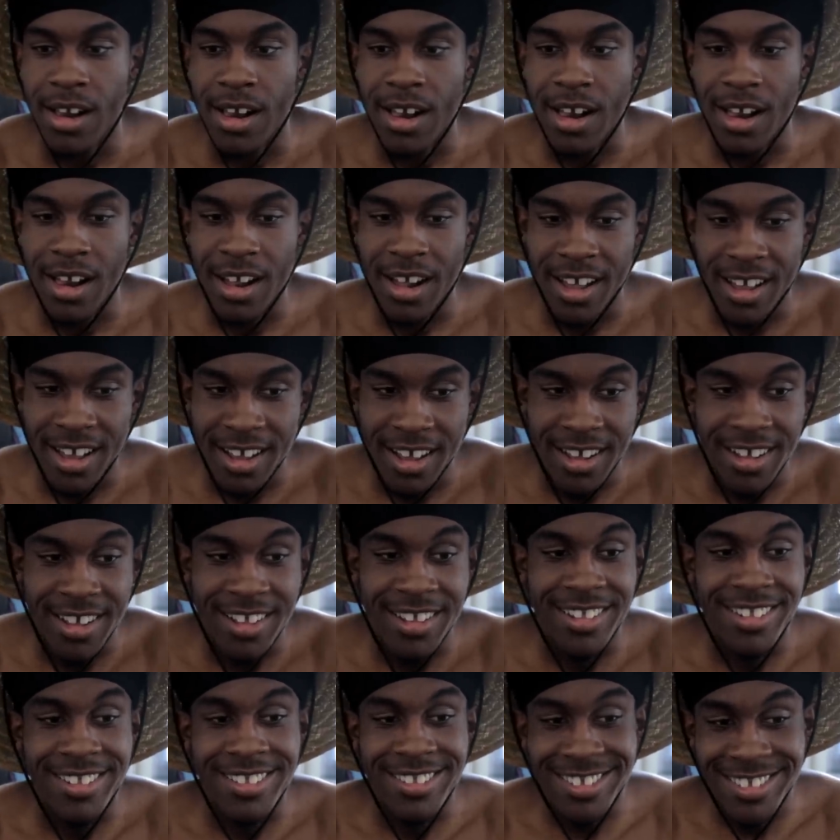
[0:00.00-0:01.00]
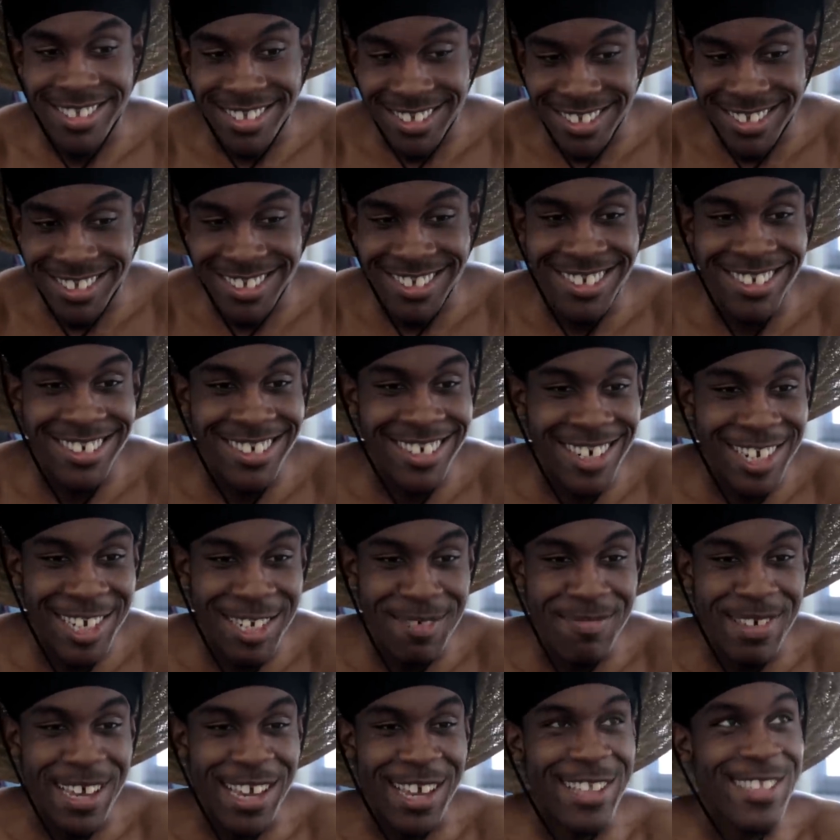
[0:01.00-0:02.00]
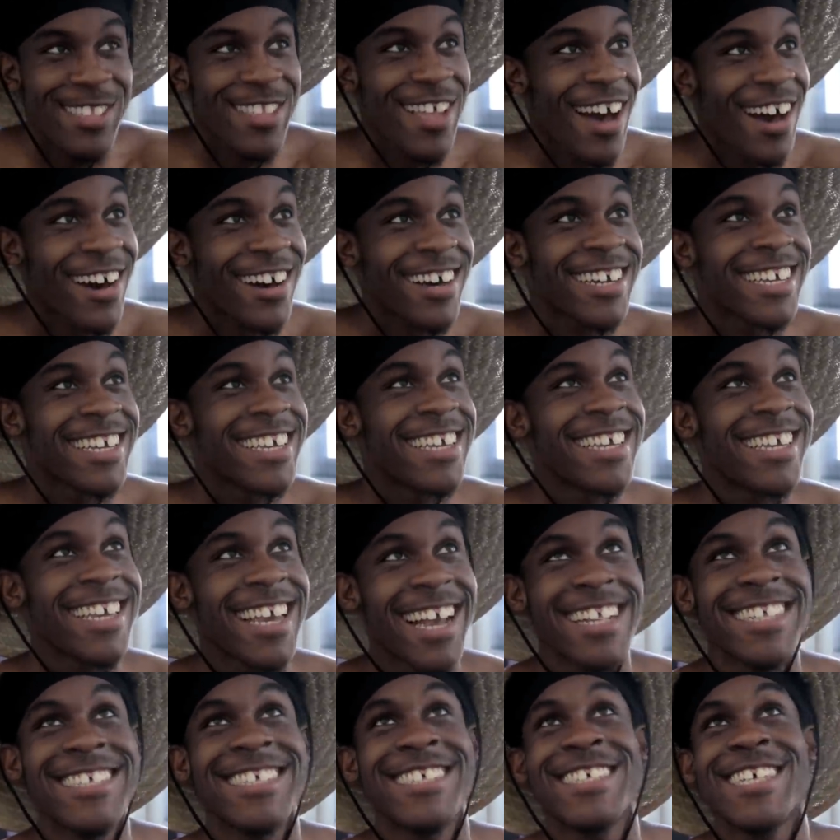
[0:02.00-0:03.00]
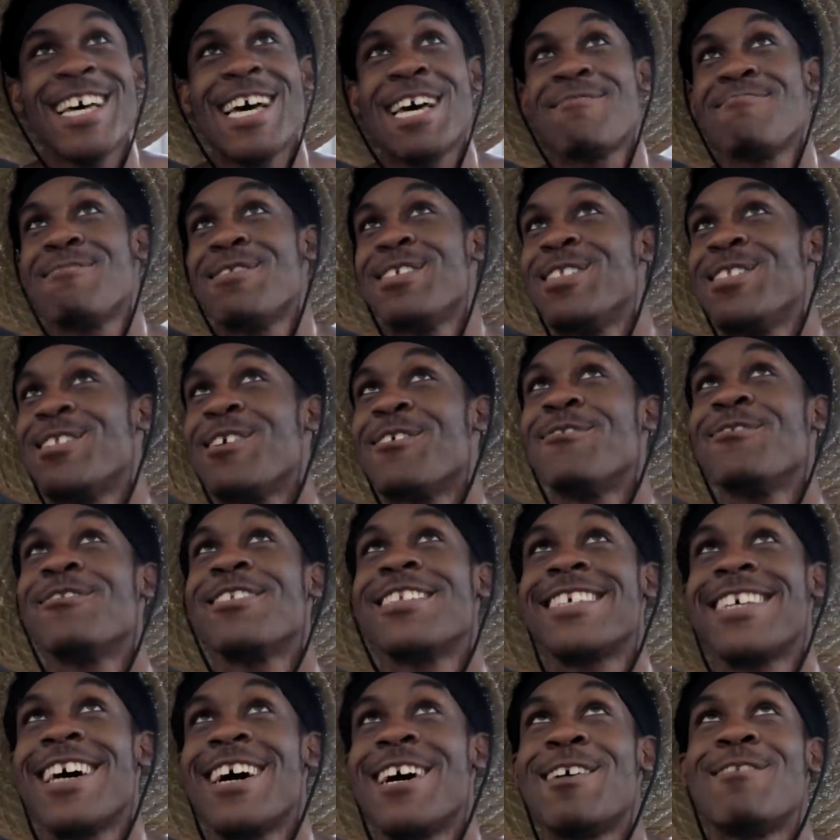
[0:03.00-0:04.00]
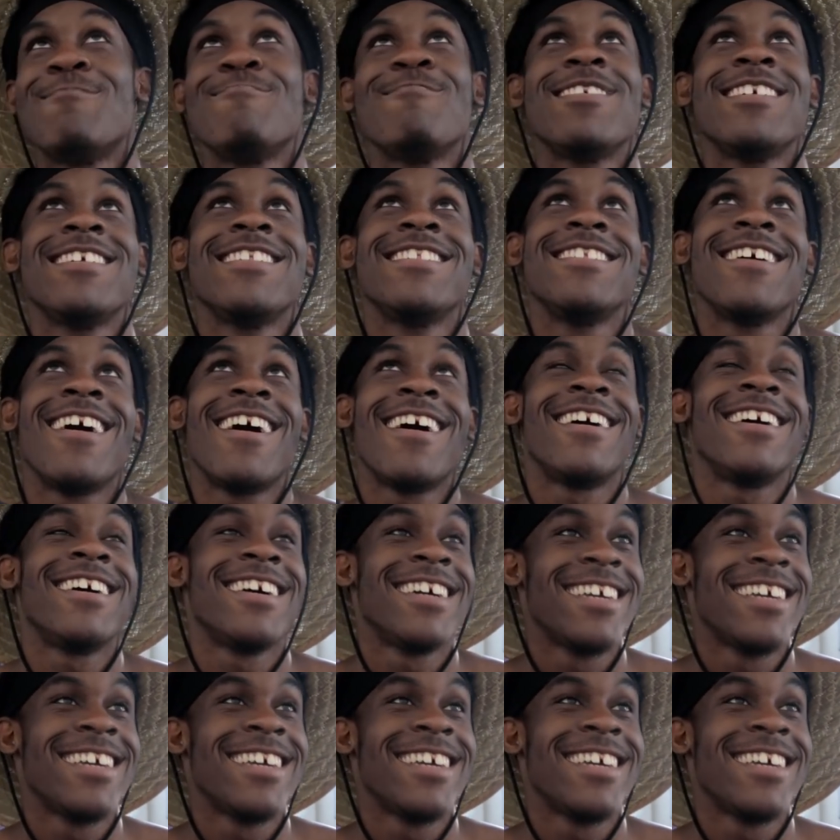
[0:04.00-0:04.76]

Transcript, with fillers: and you're gonna be like, not again, Simon. Don't tell me not